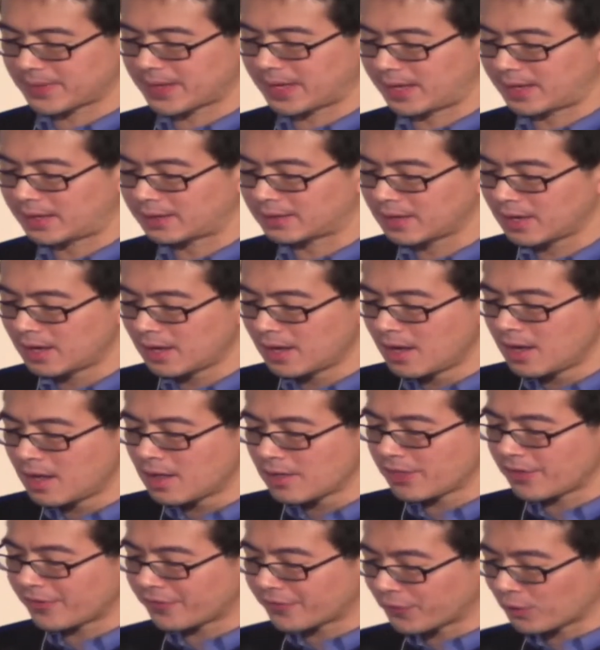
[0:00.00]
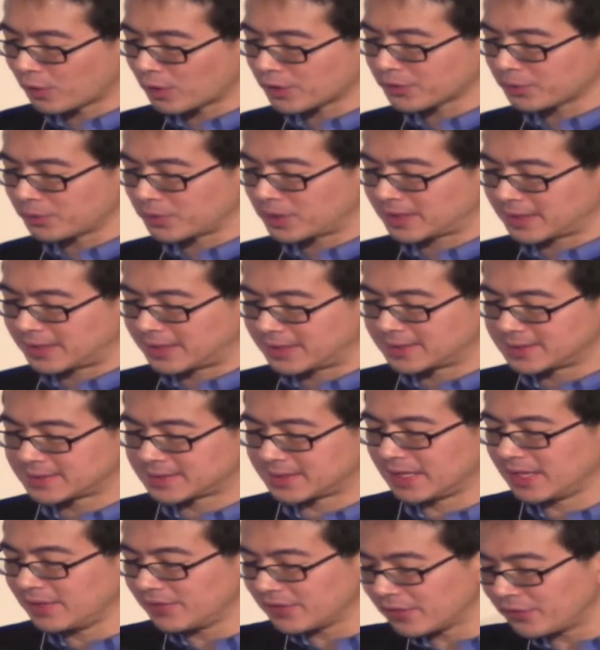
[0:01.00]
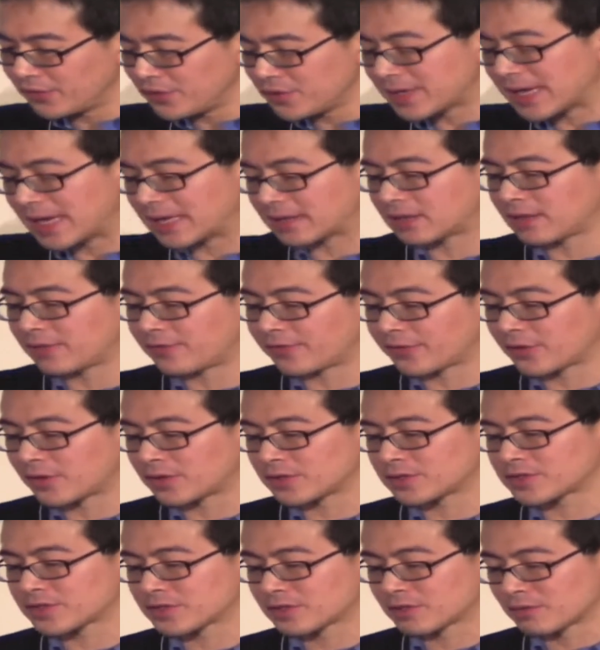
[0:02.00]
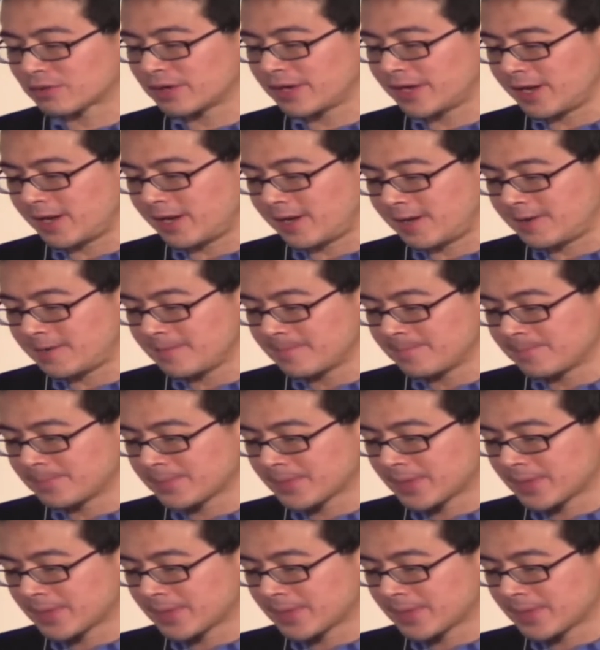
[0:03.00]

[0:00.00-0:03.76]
And the fourth one is even if you get the first three,